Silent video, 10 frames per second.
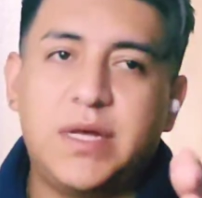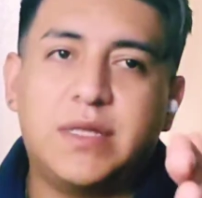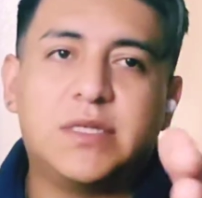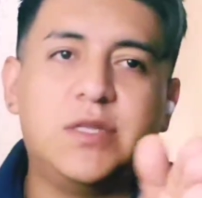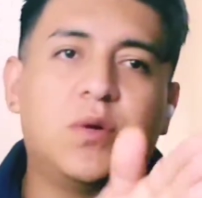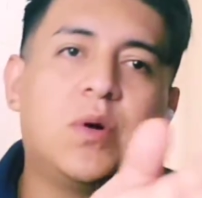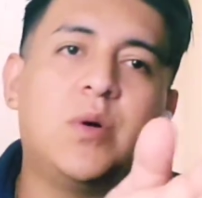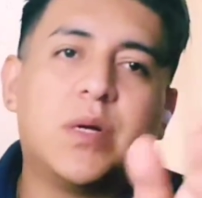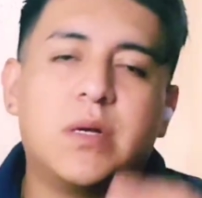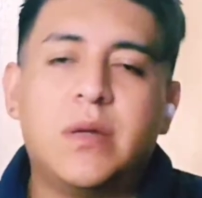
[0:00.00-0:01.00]
like this little
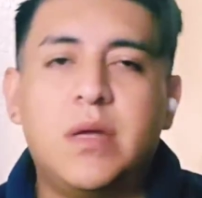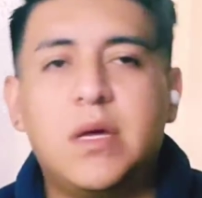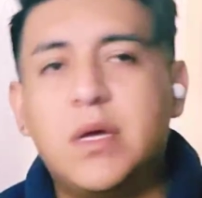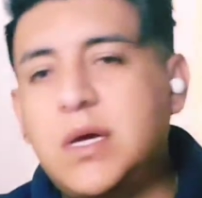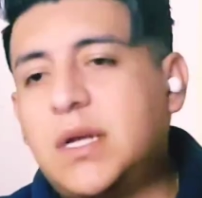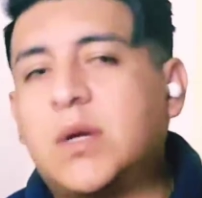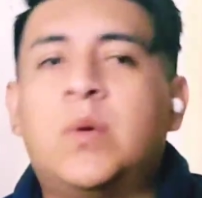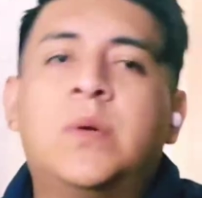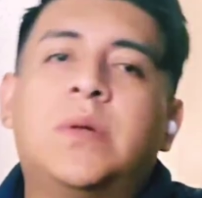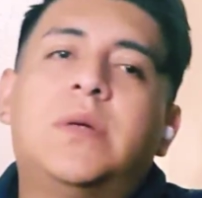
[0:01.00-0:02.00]
corner. Hit the
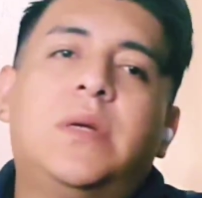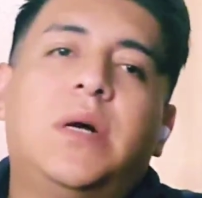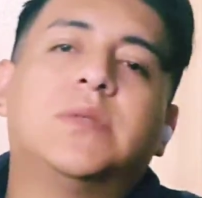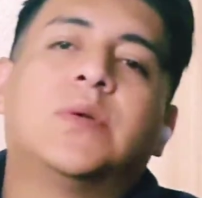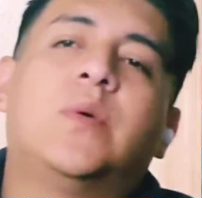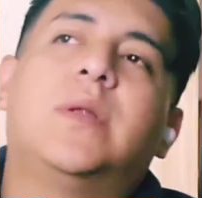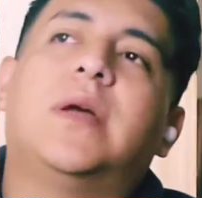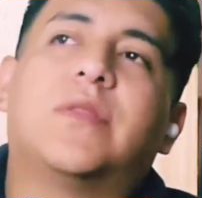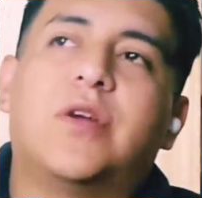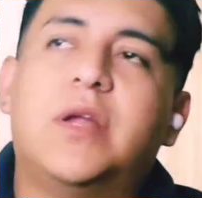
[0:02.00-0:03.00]
corner. I was going
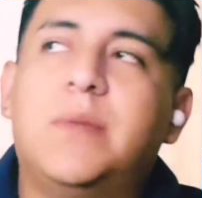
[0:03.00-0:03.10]
like 30